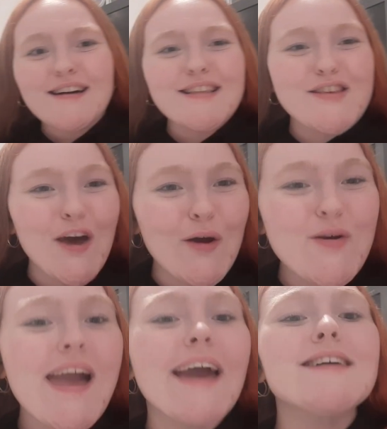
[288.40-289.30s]
two
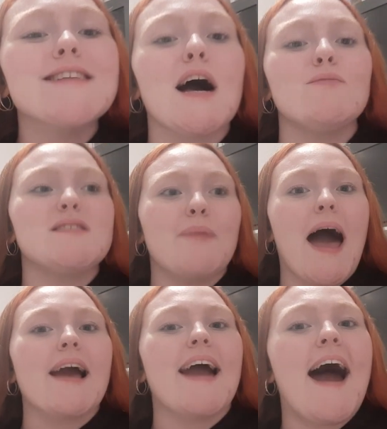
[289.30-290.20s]
years I was a
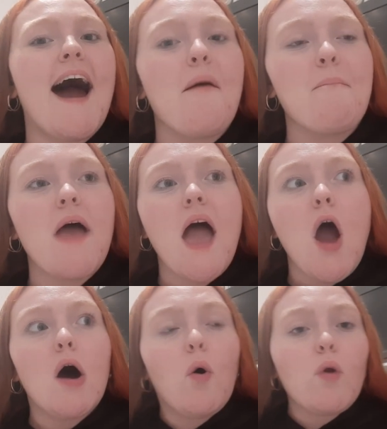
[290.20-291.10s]
black cat.
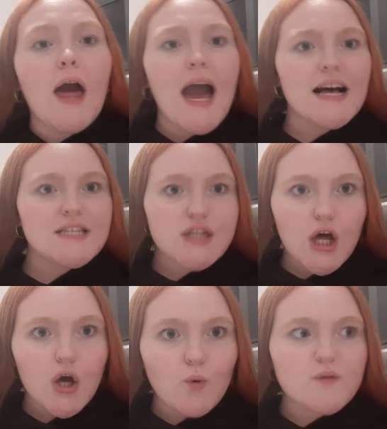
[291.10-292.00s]
All I had to
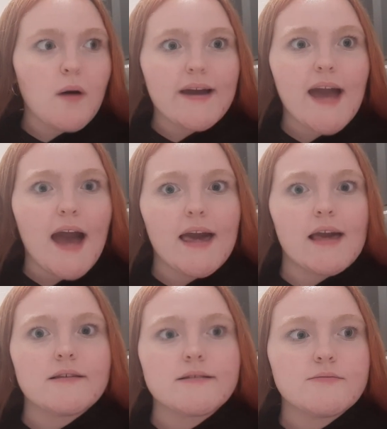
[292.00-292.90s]
do was buy cat
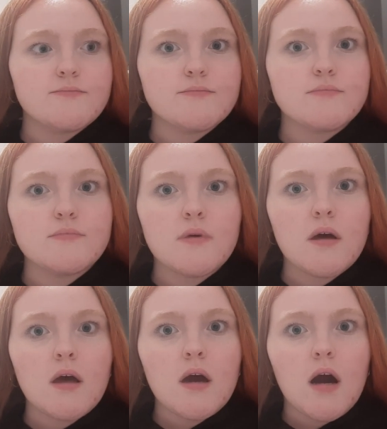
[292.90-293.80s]
ears
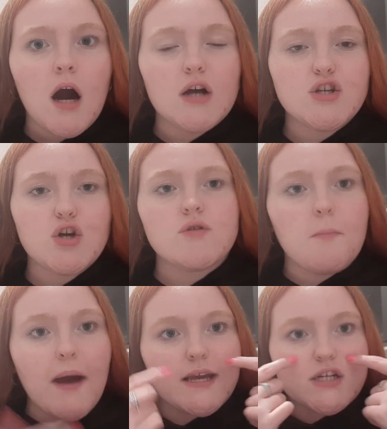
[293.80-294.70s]
and do
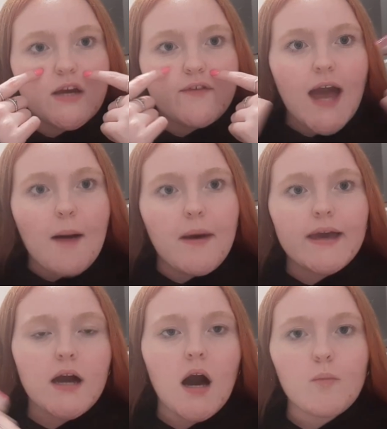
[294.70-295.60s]
some makeshift cat
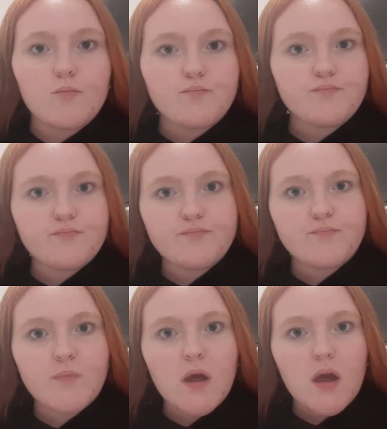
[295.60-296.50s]
makeup
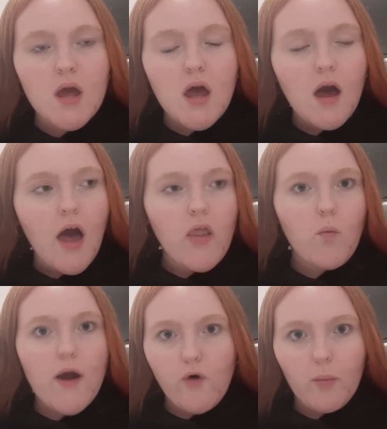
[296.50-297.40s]
and then
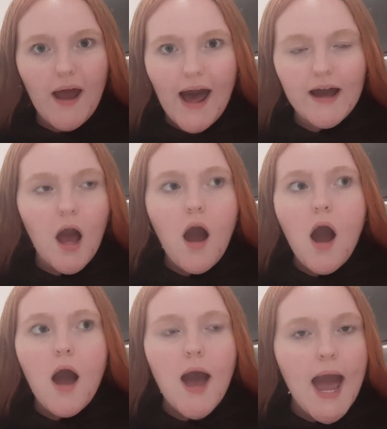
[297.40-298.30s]
wear all black.
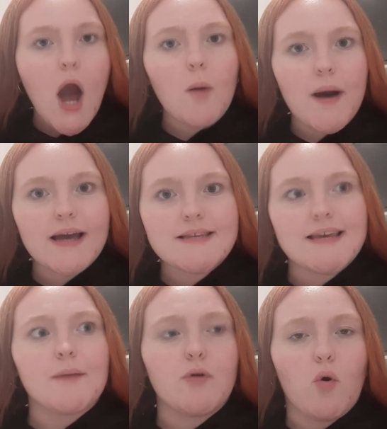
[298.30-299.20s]
How
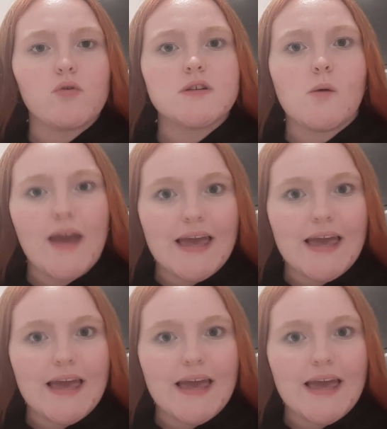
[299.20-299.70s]
basic, but also